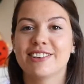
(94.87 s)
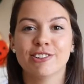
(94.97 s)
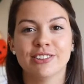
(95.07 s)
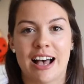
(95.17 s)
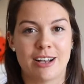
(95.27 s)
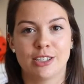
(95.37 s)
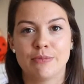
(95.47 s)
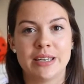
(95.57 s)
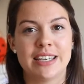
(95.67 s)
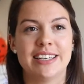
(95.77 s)
it'll
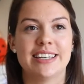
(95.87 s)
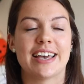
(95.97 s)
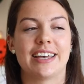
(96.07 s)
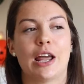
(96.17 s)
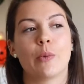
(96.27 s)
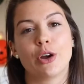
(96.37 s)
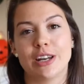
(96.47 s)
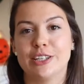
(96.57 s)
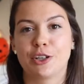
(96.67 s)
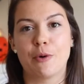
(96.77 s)
last me and I won't
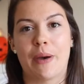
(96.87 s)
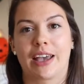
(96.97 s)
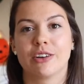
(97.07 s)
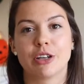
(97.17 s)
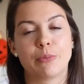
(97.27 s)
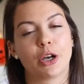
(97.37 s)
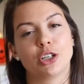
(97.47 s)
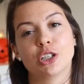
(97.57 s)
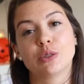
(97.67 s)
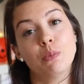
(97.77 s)
need to go back and
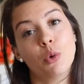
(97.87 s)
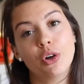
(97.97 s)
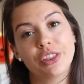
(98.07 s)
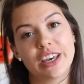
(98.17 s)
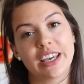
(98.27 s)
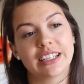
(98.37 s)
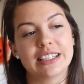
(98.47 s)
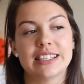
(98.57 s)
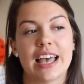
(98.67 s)
repurchase more things.